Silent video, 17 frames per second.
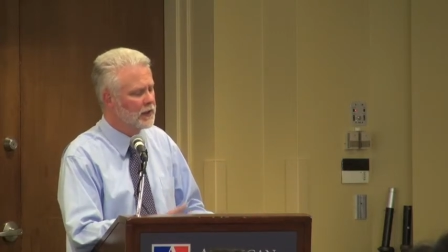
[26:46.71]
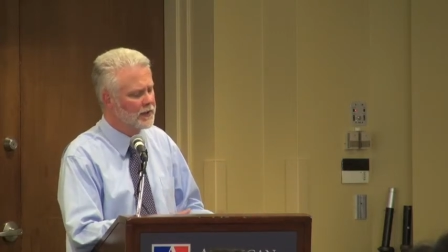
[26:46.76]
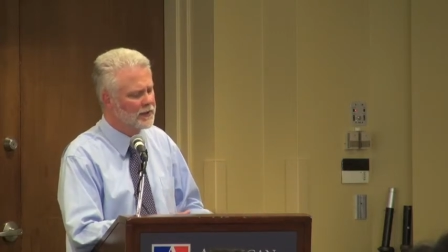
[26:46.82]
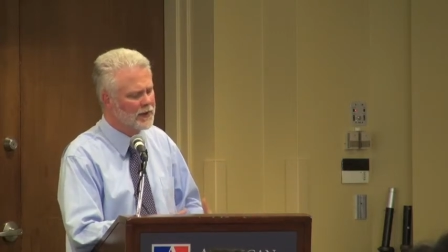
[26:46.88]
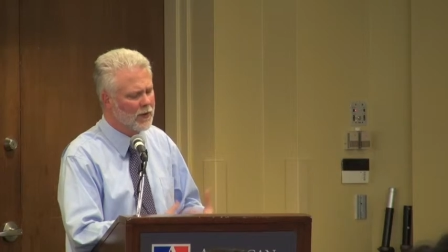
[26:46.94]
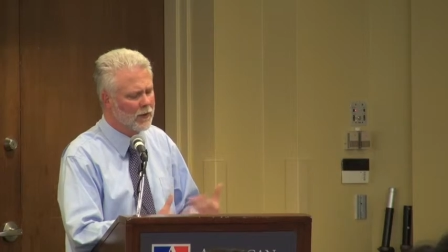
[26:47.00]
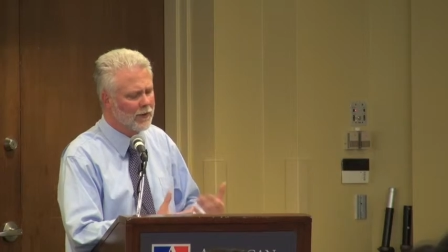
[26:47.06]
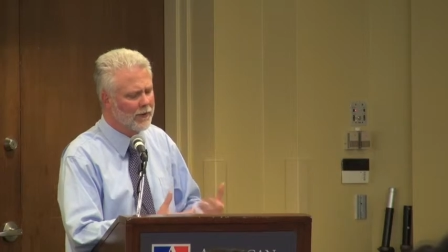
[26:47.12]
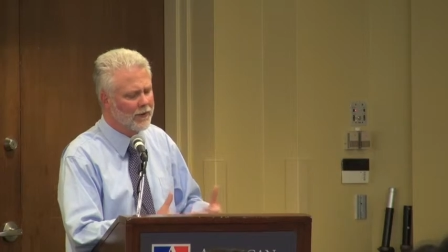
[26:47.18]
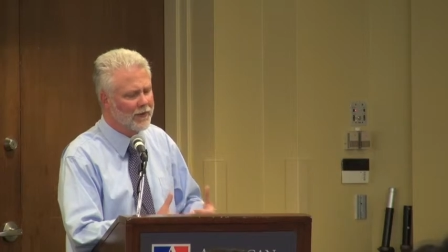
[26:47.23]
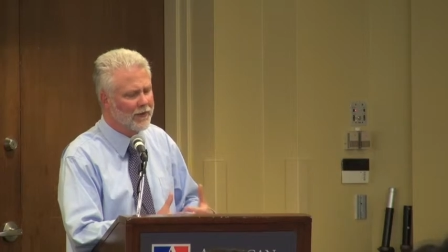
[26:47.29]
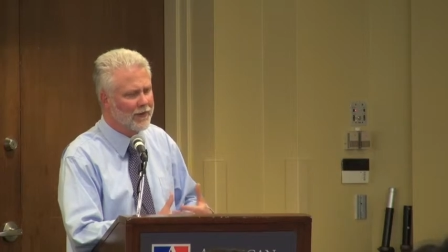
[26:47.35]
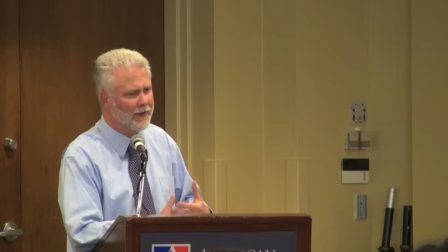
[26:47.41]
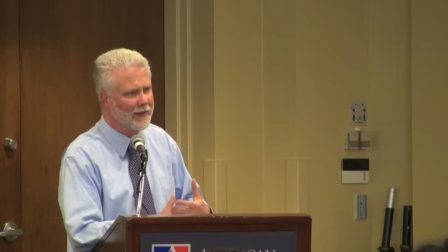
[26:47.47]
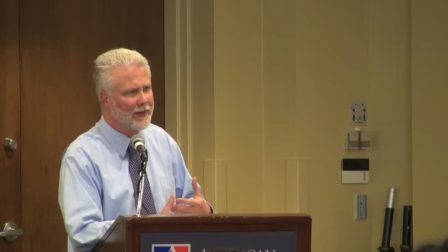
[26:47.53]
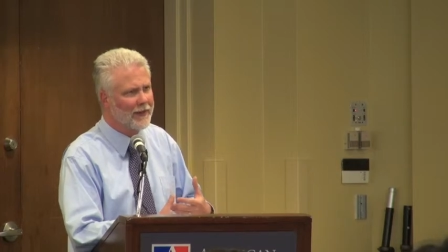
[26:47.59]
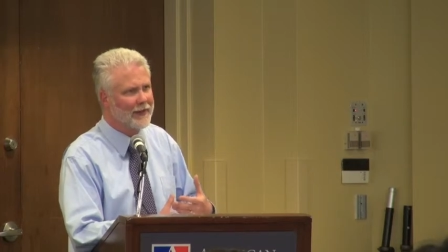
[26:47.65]
So
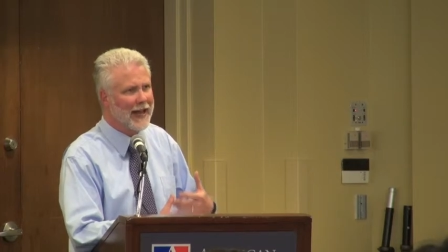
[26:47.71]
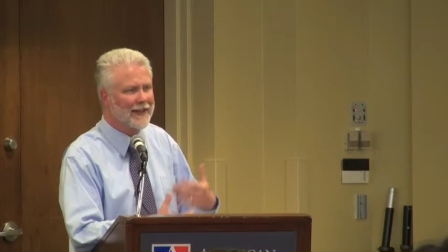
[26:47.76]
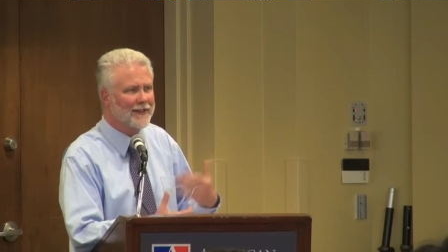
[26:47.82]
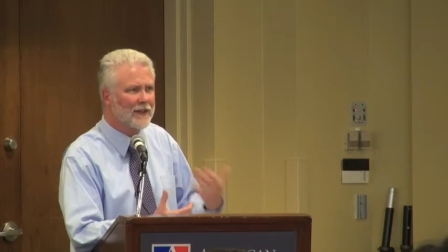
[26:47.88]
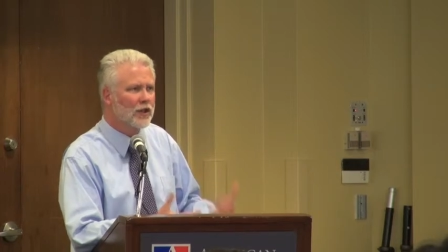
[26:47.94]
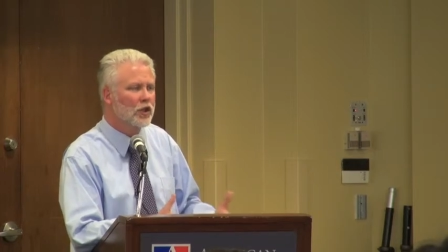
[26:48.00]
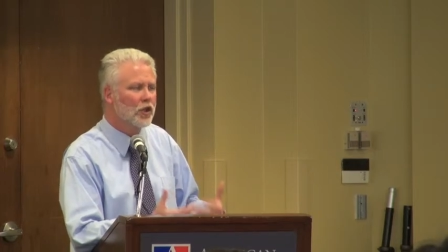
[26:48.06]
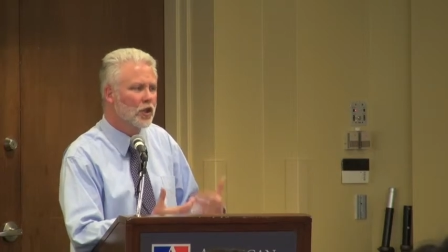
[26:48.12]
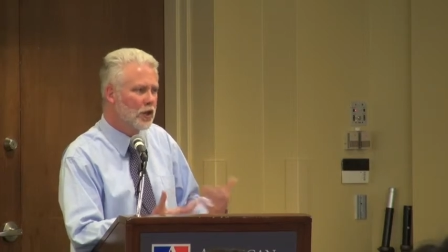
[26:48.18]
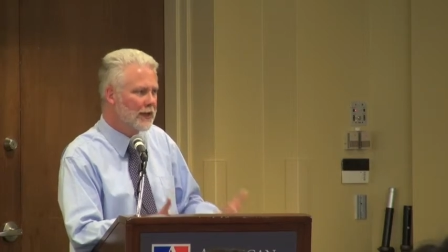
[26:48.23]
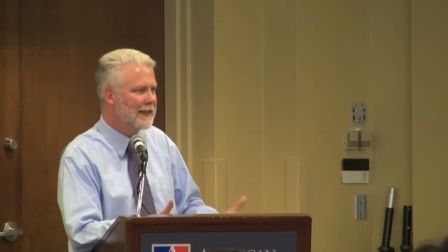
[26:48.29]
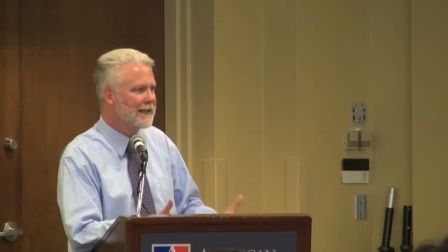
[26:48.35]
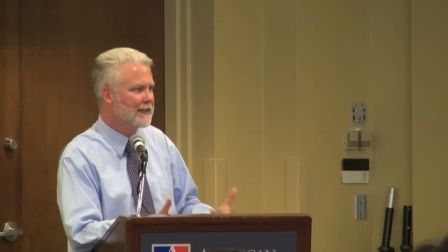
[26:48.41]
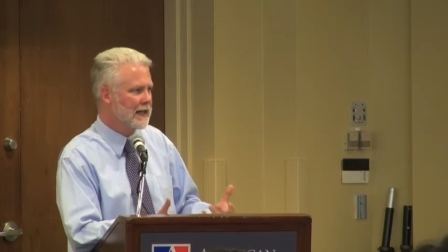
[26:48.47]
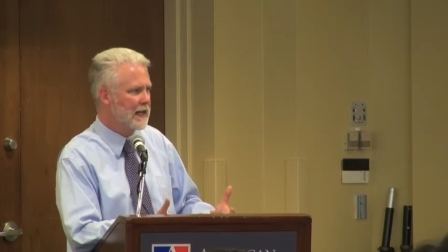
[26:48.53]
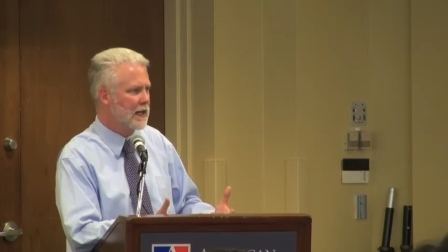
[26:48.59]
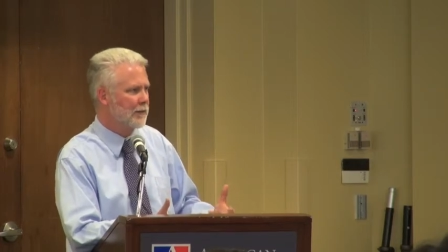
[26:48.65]
that's a good
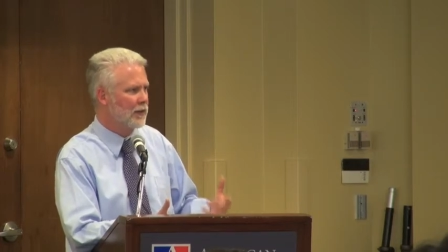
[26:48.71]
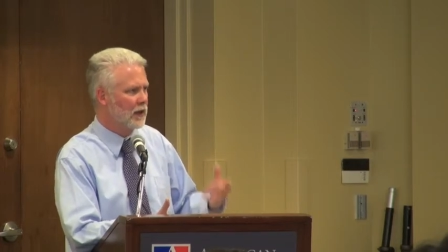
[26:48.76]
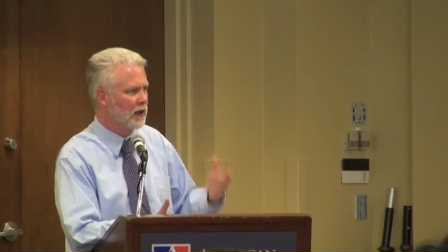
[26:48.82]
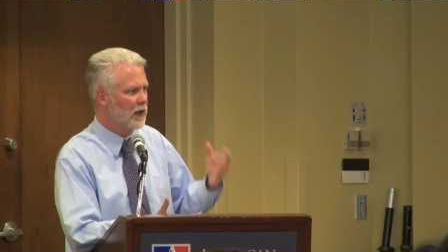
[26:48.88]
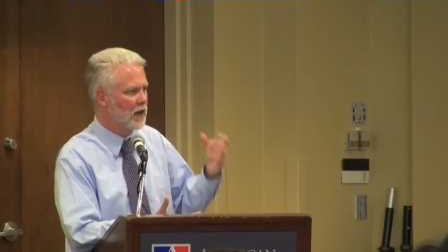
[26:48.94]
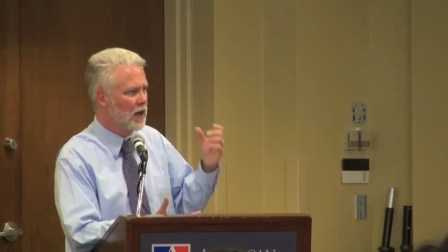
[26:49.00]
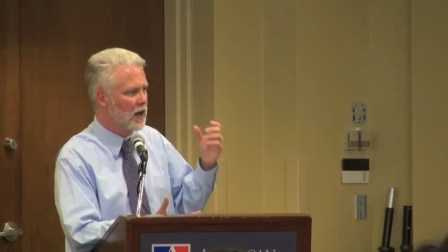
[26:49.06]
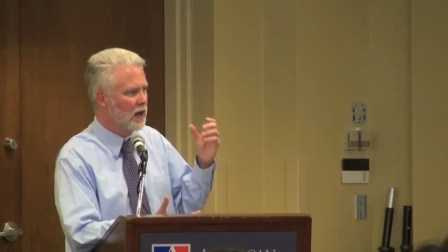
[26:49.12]
example